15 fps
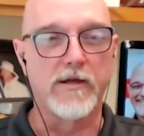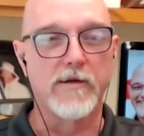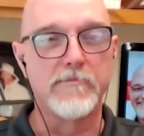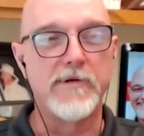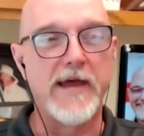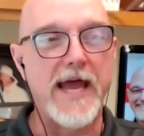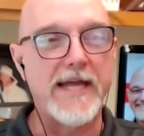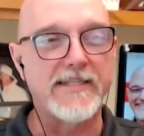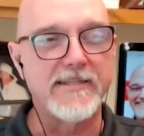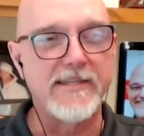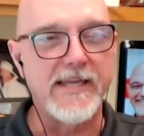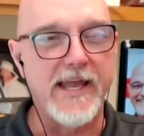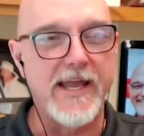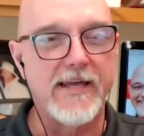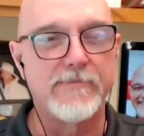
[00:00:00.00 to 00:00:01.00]
Welcome back to
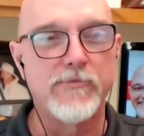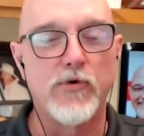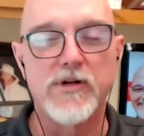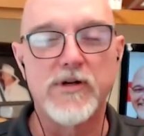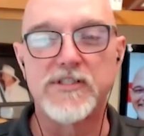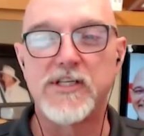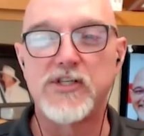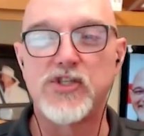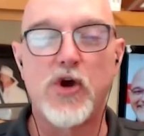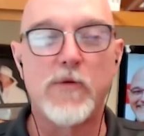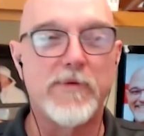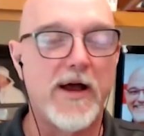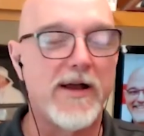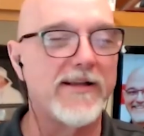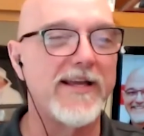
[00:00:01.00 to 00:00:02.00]
the Ed Morrissey Show
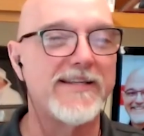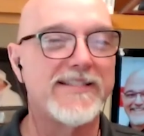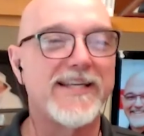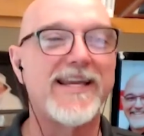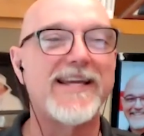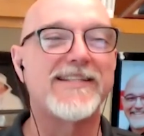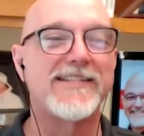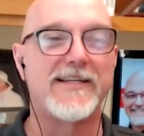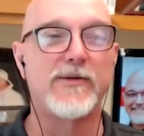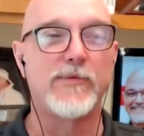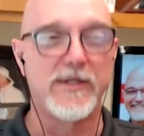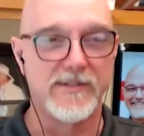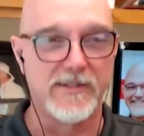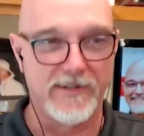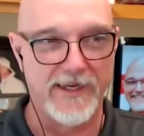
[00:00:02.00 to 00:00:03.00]
podcast. I can't tell you
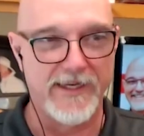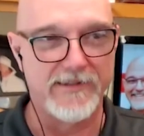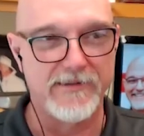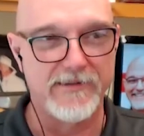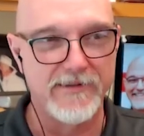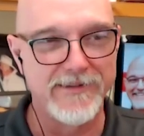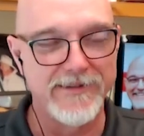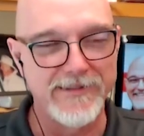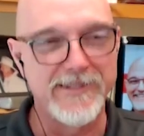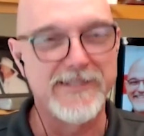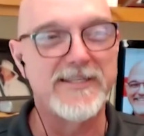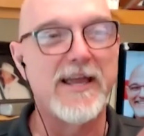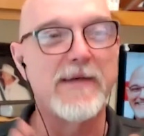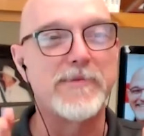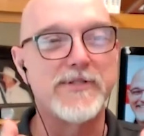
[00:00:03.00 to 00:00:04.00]
what a delight
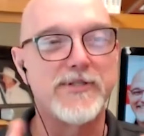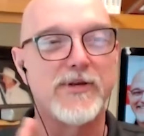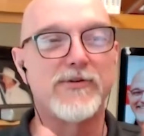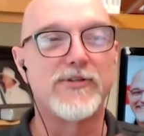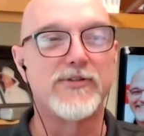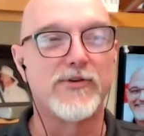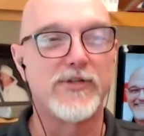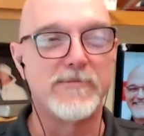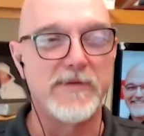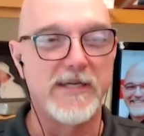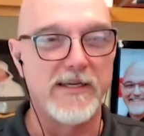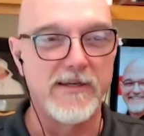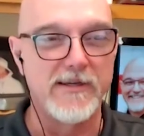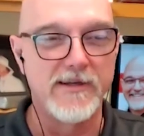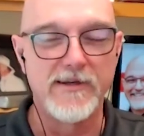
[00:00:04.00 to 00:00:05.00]
this episode is going to
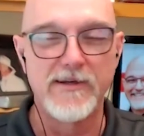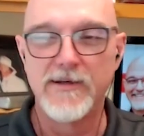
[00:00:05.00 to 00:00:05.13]
be.